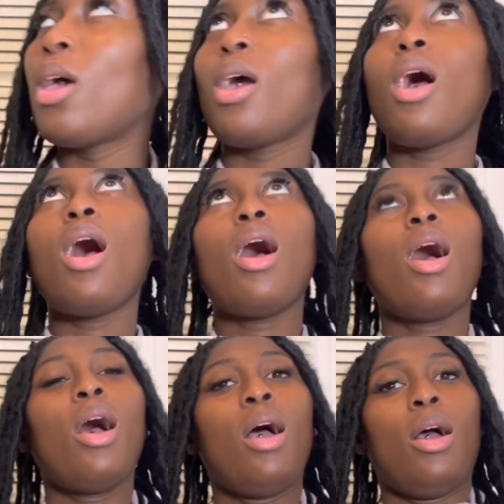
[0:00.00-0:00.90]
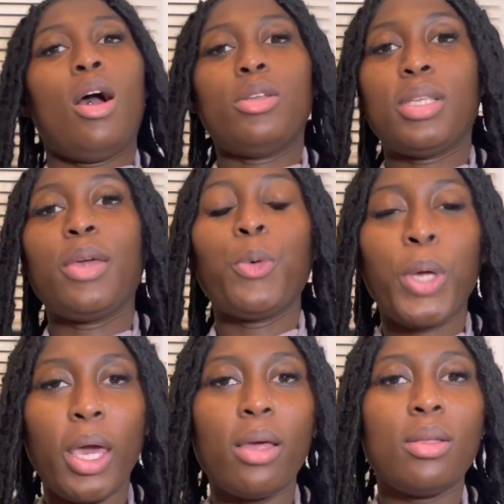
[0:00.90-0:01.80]
It's like,
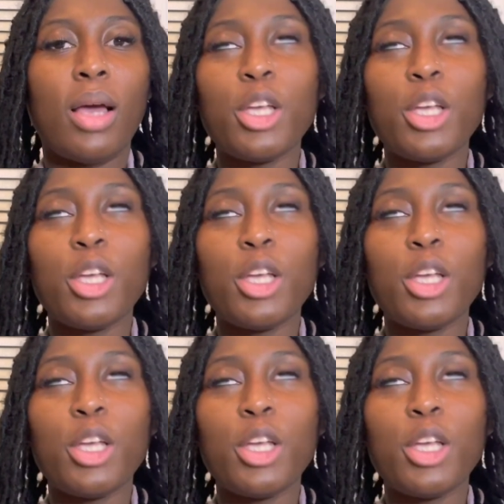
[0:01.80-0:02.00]
okay,